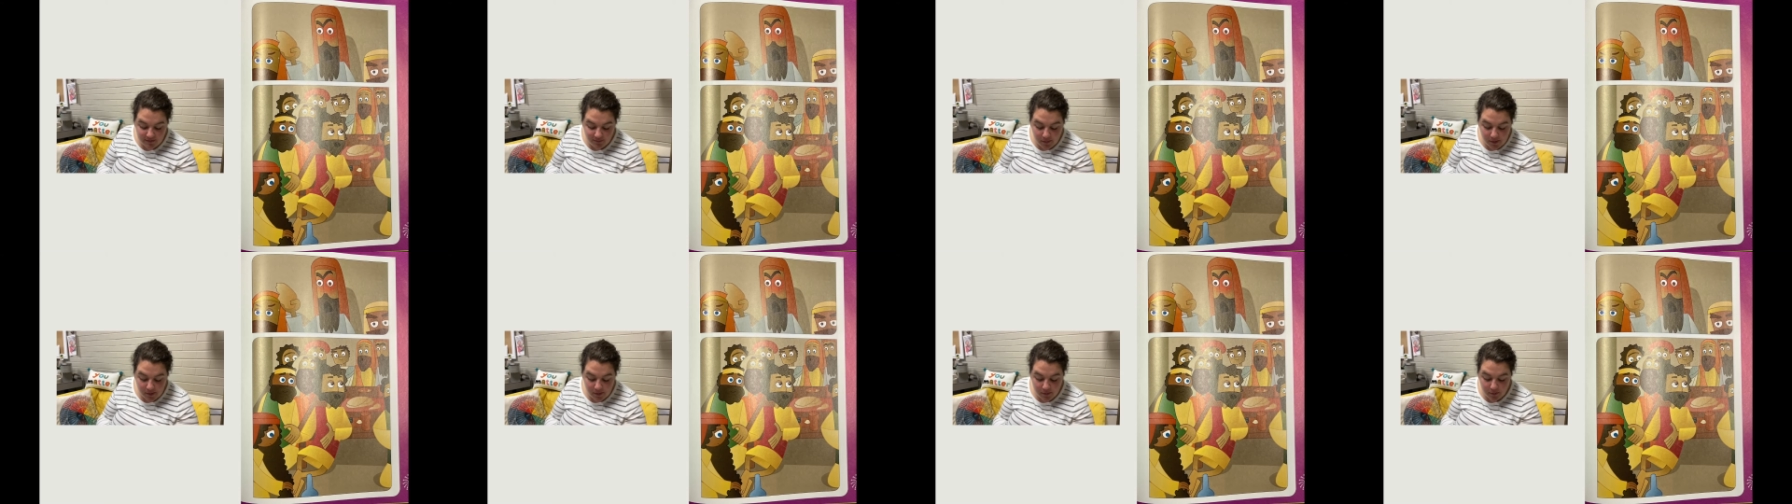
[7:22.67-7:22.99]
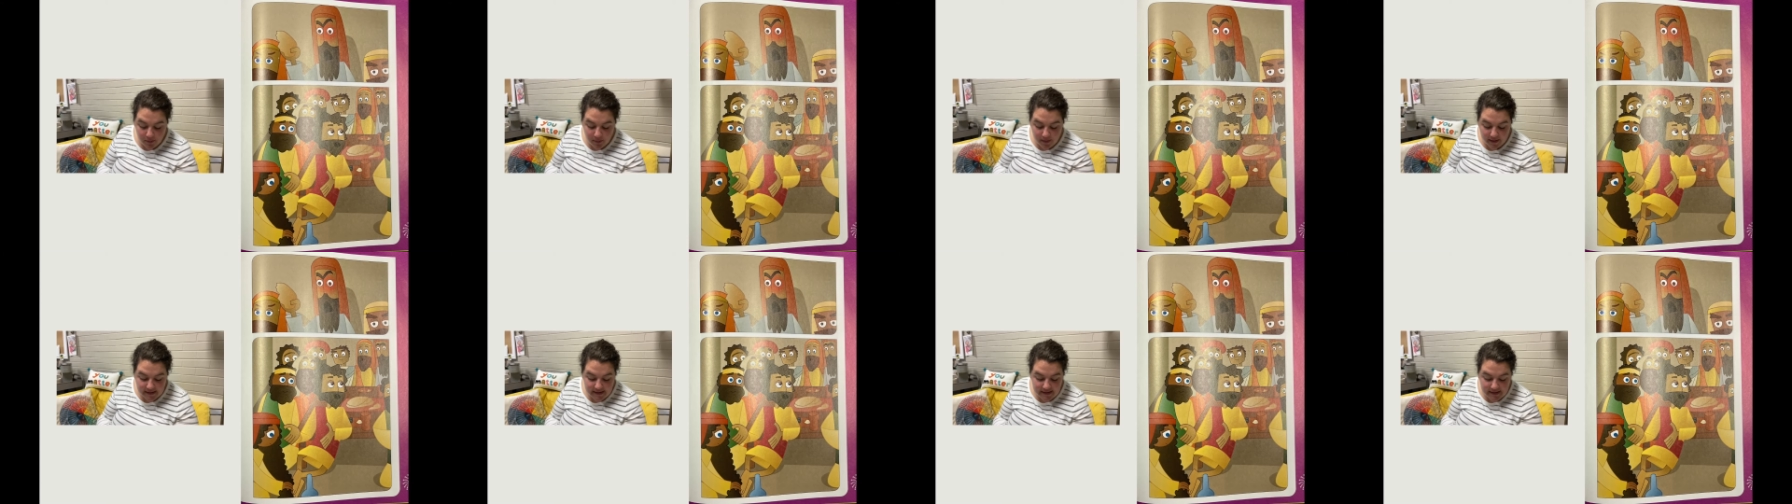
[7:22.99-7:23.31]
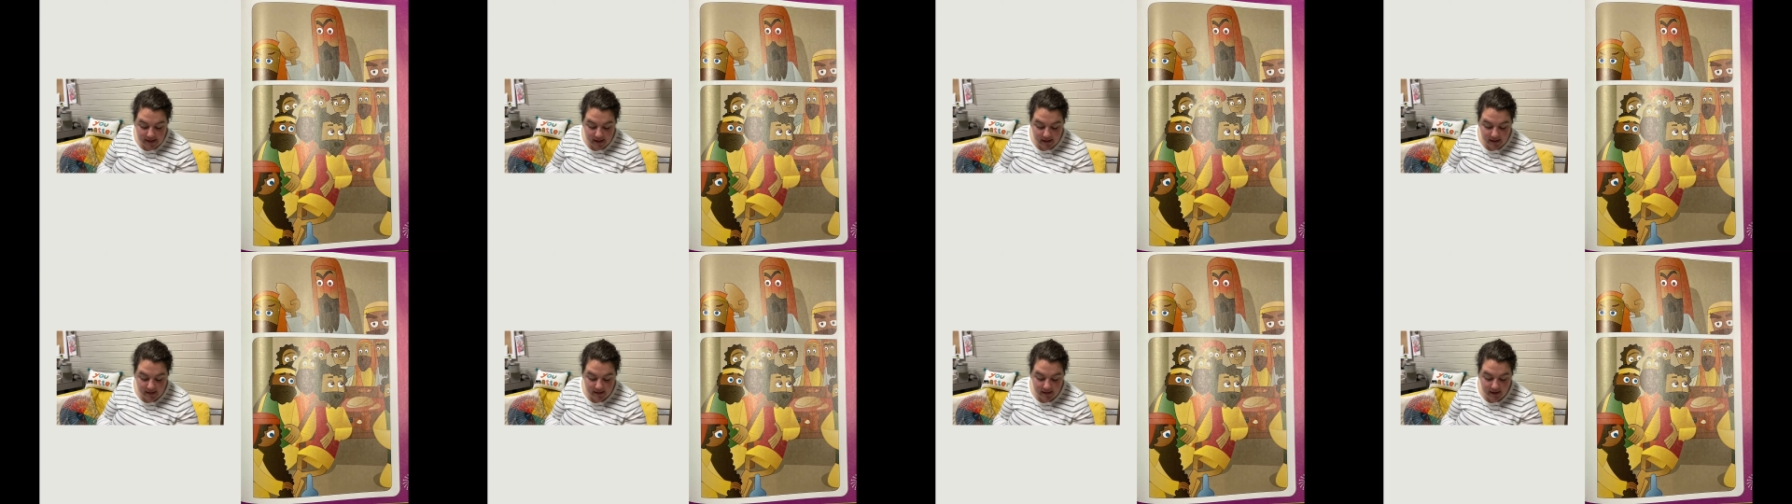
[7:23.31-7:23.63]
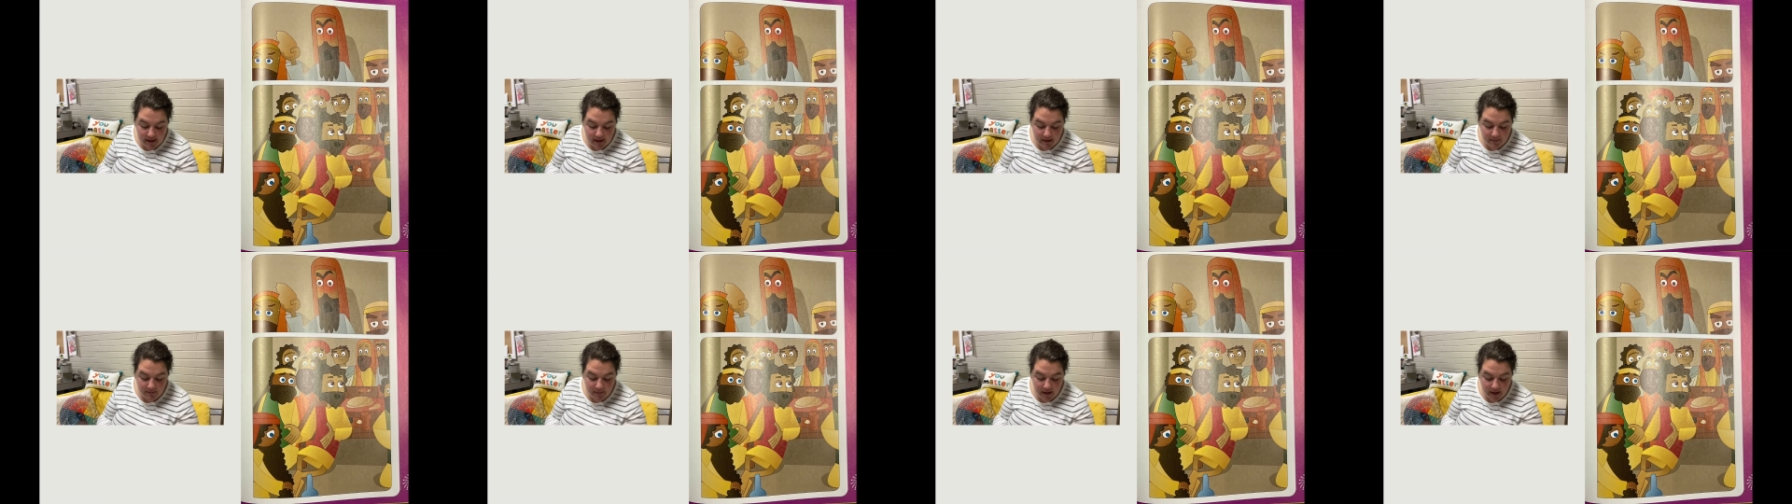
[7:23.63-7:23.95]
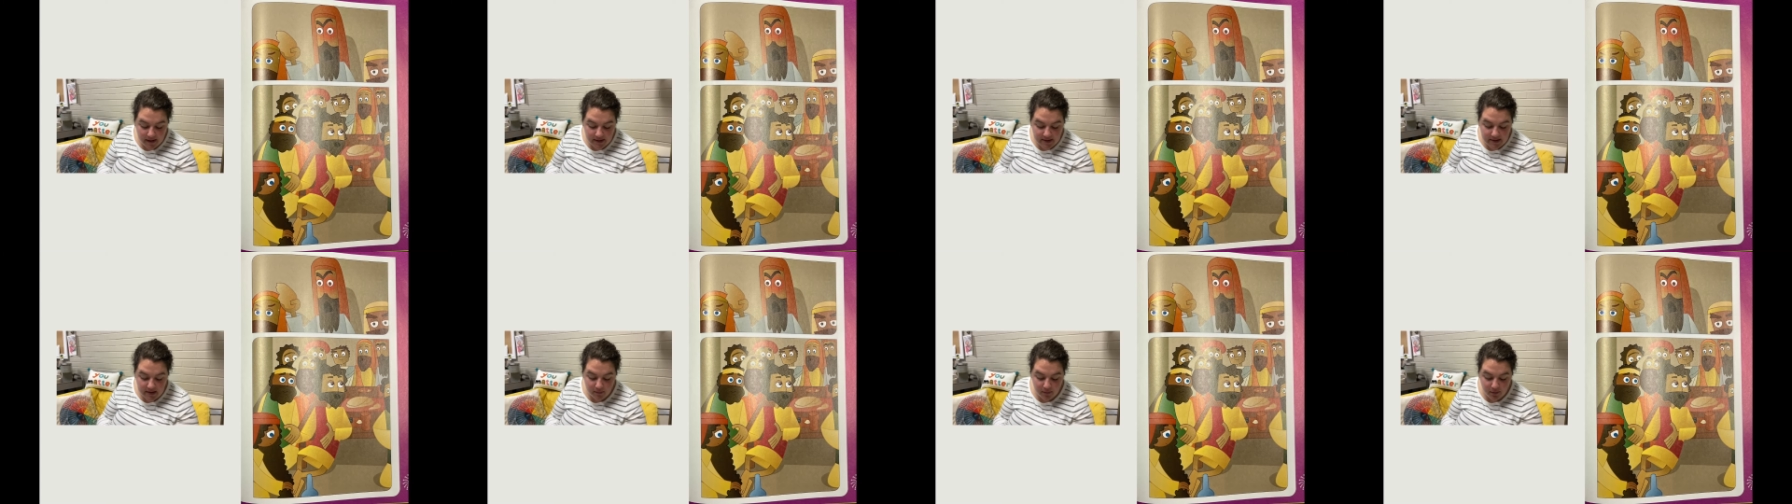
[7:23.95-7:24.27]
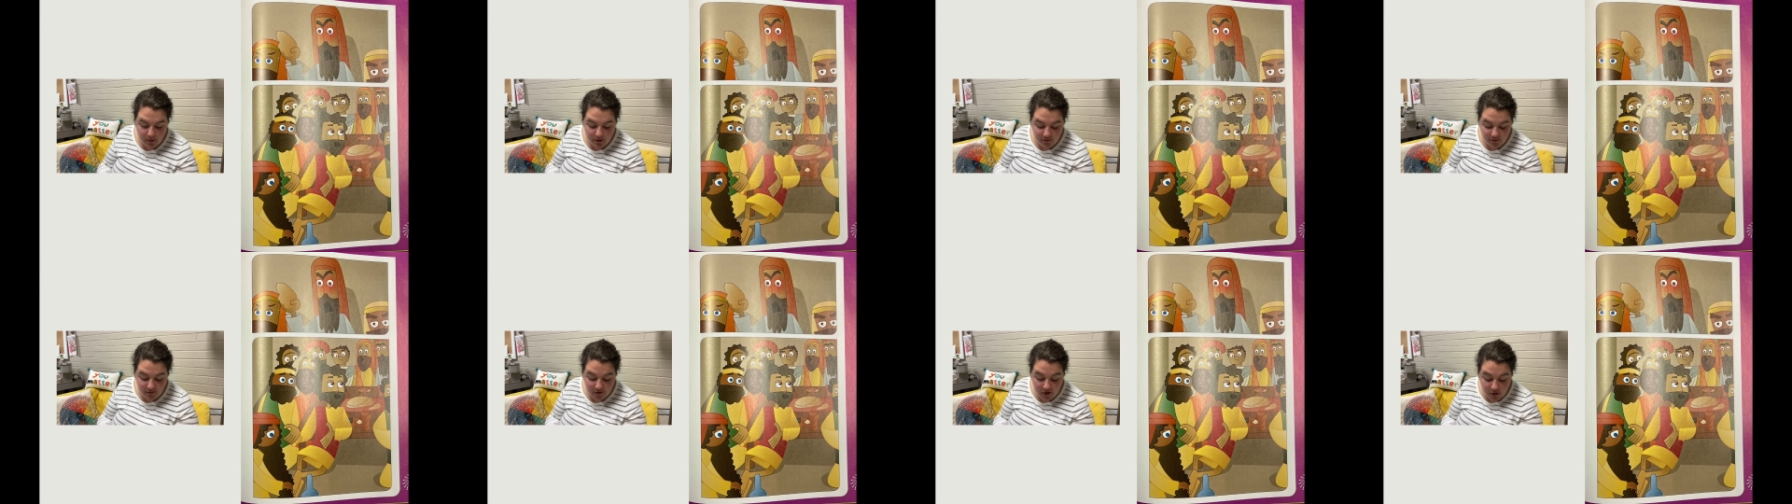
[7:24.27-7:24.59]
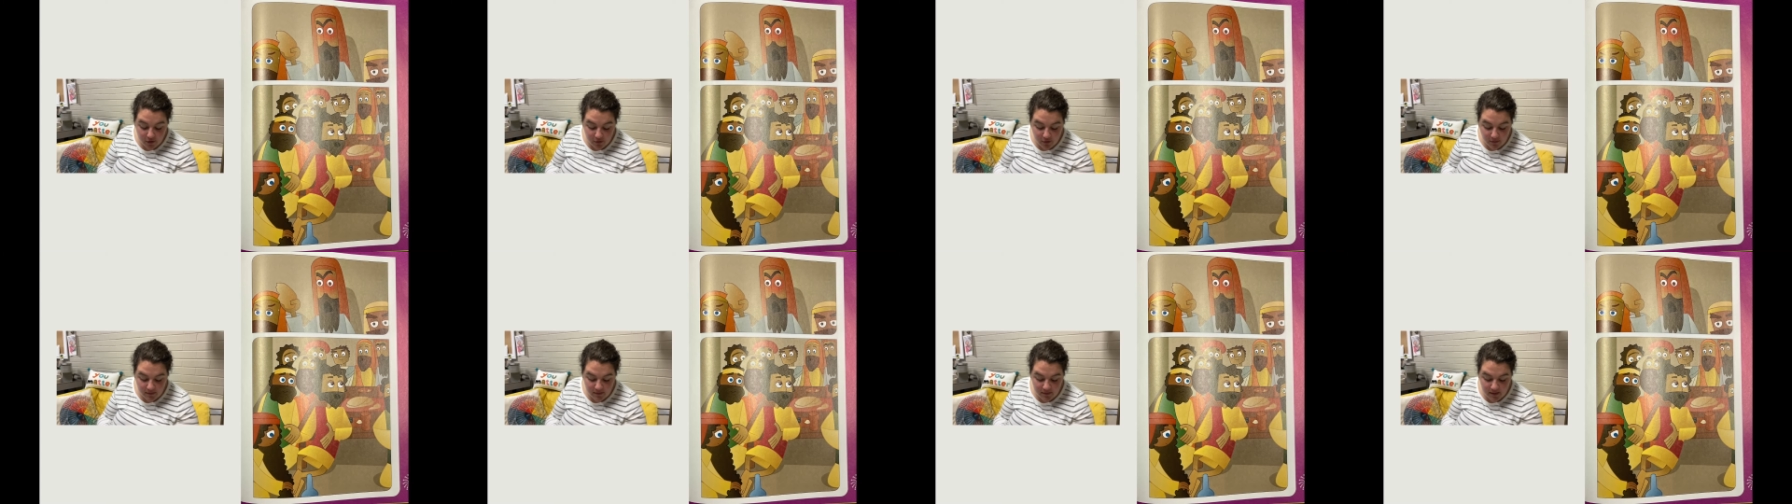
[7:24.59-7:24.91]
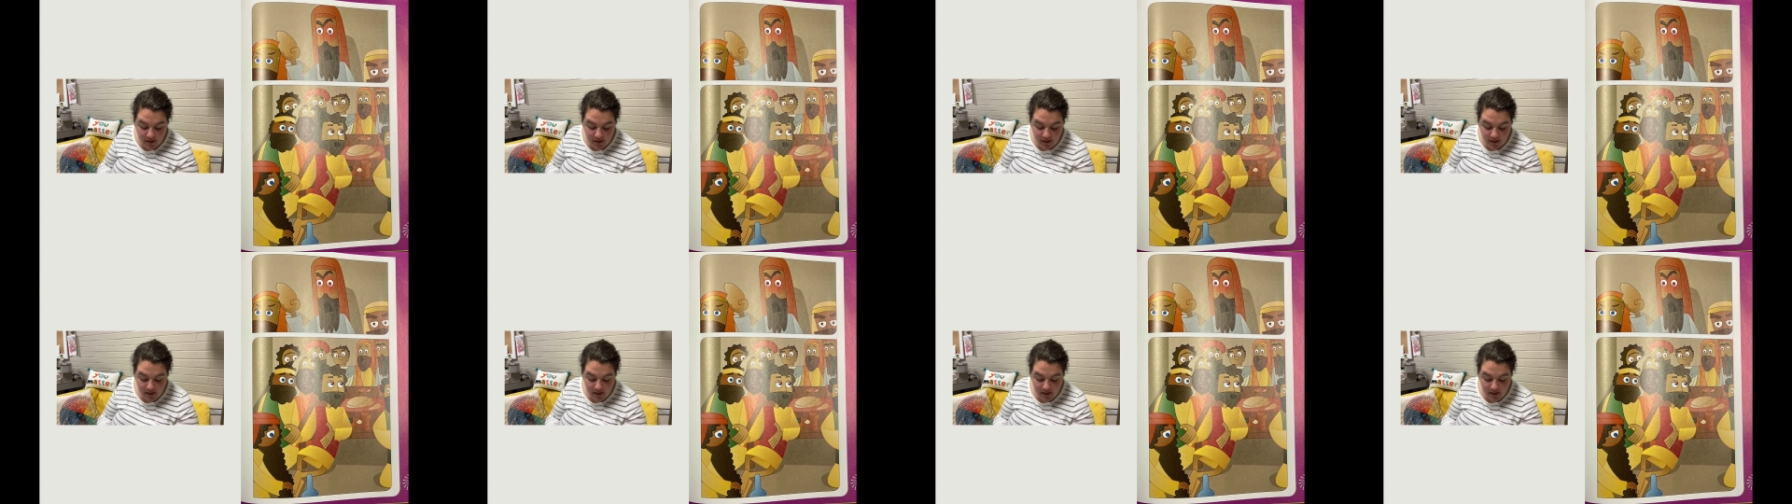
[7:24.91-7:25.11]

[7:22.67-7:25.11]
people by selling that amazing perfume.